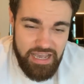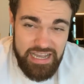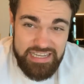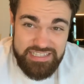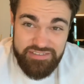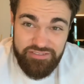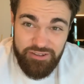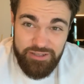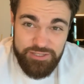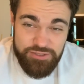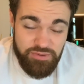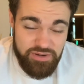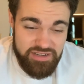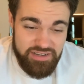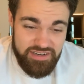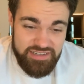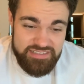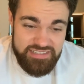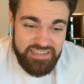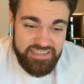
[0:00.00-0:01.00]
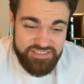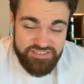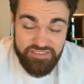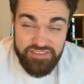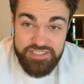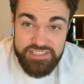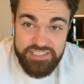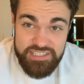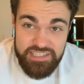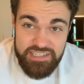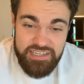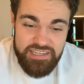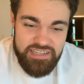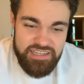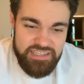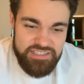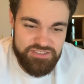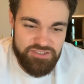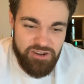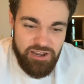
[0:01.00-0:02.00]
As of early 2019, so this year,
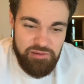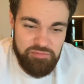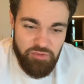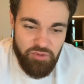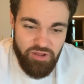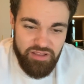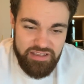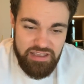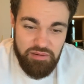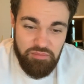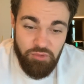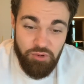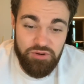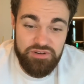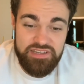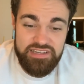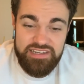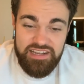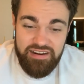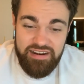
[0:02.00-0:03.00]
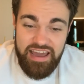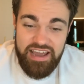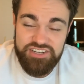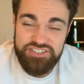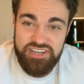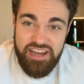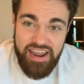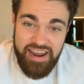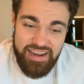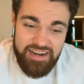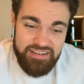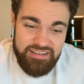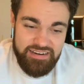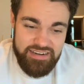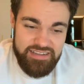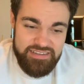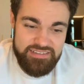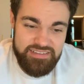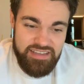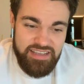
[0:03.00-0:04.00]
Instagram are rolling out more detailed hashtag
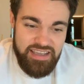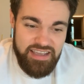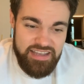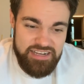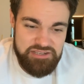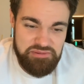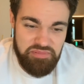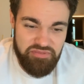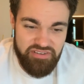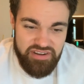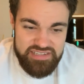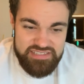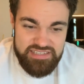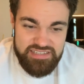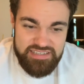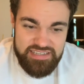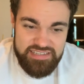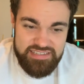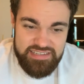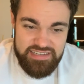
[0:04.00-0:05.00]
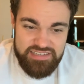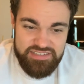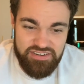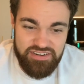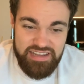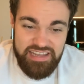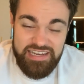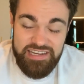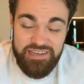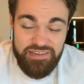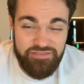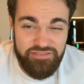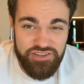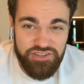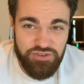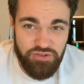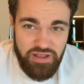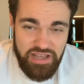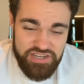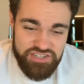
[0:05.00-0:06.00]
analytics to provide statistics on
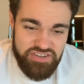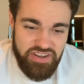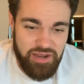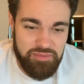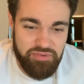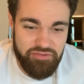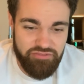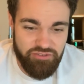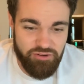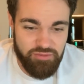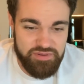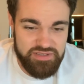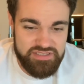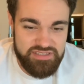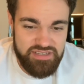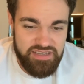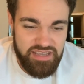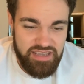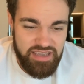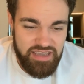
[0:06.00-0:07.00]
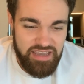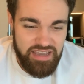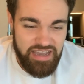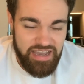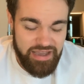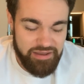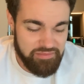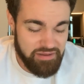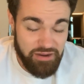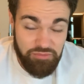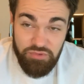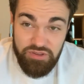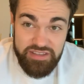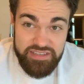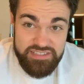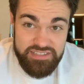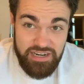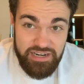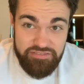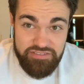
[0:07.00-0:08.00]
individual hashtag performance. I'm
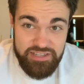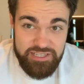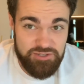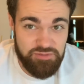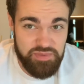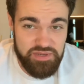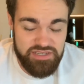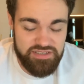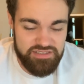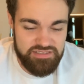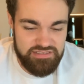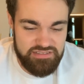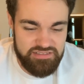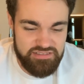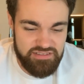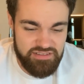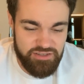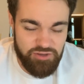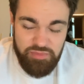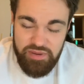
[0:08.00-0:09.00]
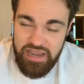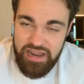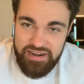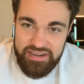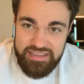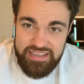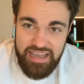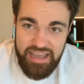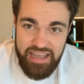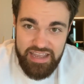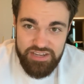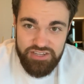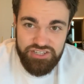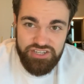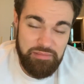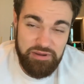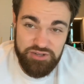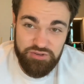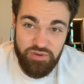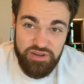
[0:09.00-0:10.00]
really excited for this because you'll be able to gauge
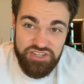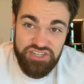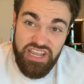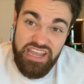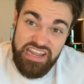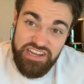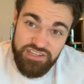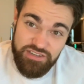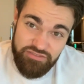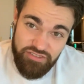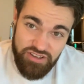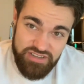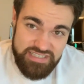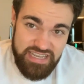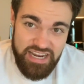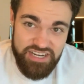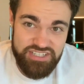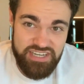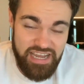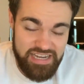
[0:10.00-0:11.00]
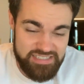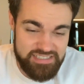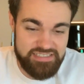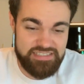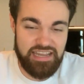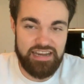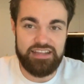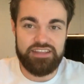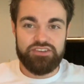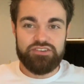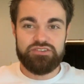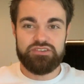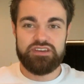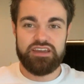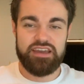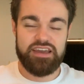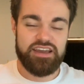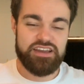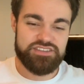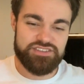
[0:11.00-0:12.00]
how much reach each of those hashtags is getting you.
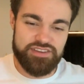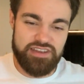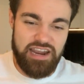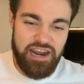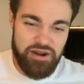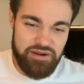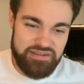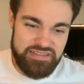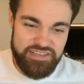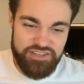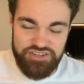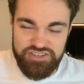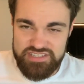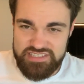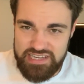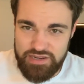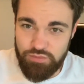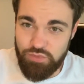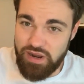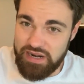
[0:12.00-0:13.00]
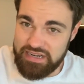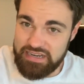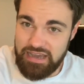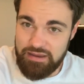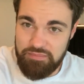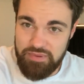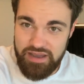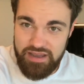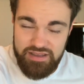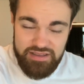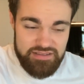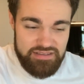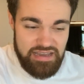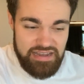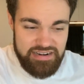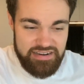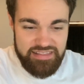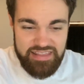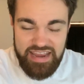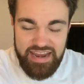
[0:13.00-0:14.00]
So currently you just see one number
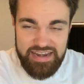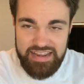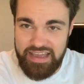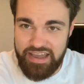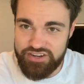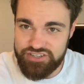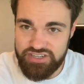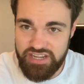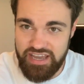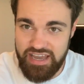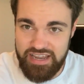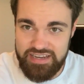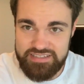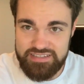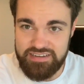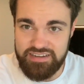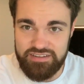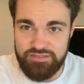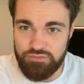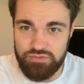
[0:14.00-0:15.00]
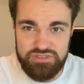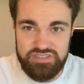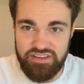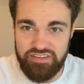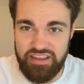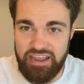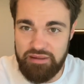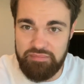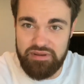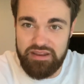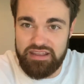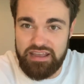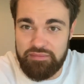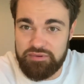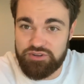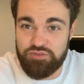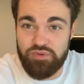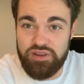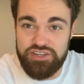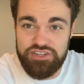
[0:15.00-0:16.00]
under the heading hashtags and it will tell you how
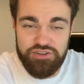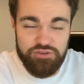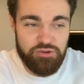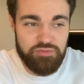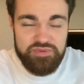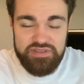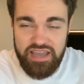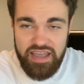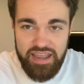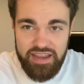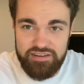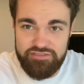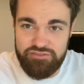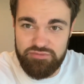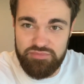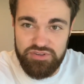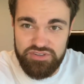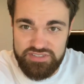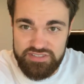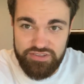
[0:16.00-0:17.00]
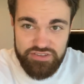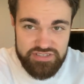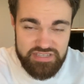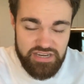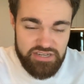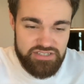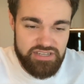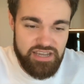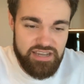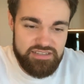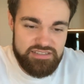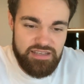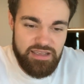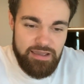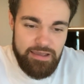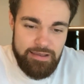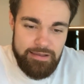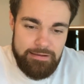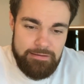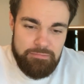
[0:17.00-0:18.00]
much reach you obtained from using those hashtags.
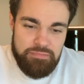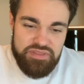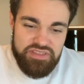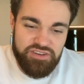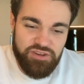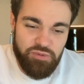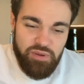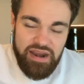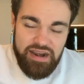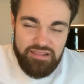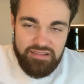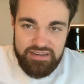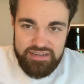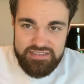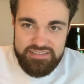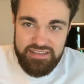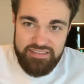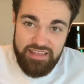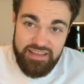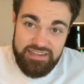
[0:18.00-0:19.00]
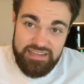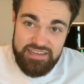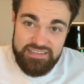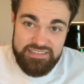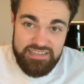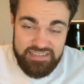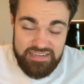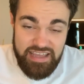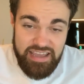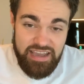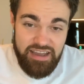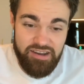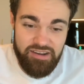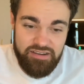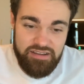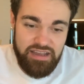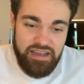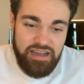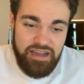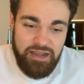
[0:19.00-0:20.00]
But the new analytics that they're testing
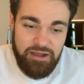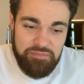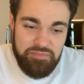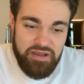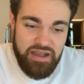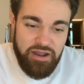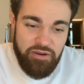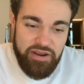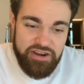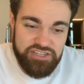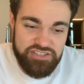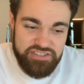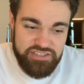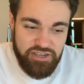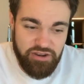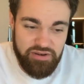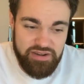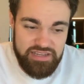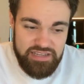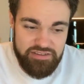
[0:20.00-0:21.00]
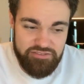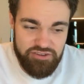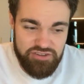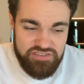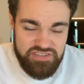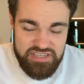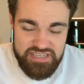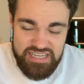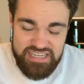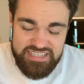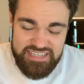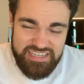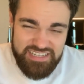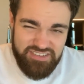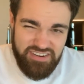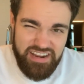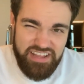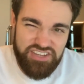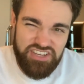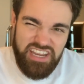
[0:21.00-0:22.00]
now are actually going to give you
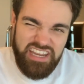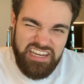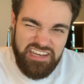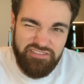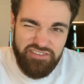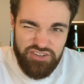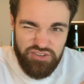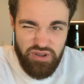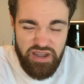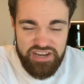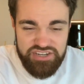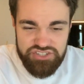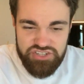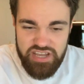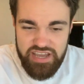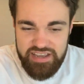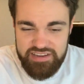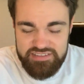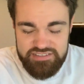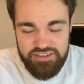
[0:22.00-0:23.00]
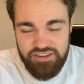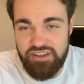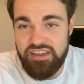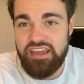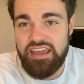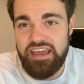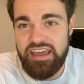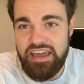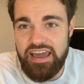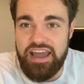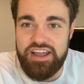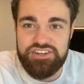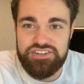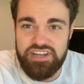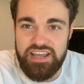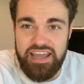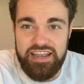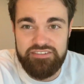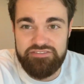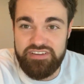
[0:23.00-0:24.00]
statistics on each individual hashtag. So
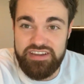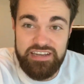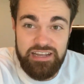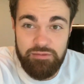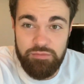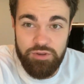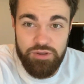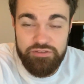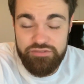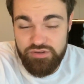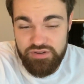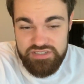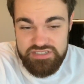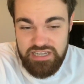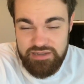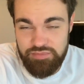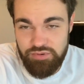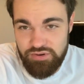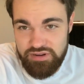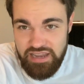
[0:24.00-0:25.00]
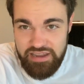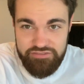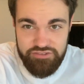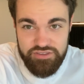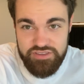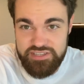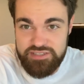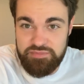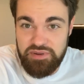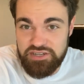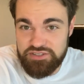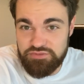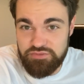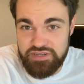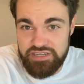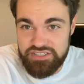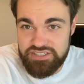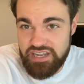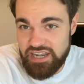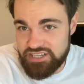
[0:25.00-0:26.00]
hashtag VW, for example, gave you this much
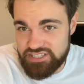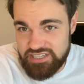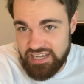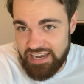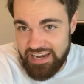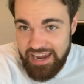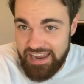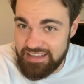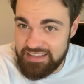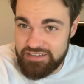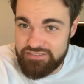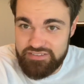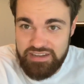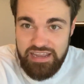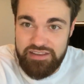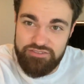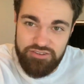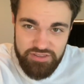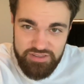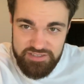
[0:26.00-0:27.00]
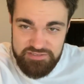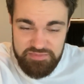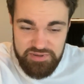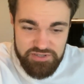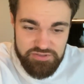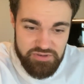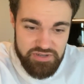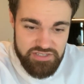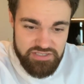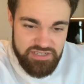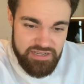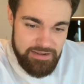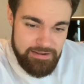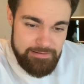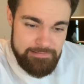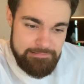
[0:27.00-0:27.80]
reach. Hashtag airlift gave you this much reach.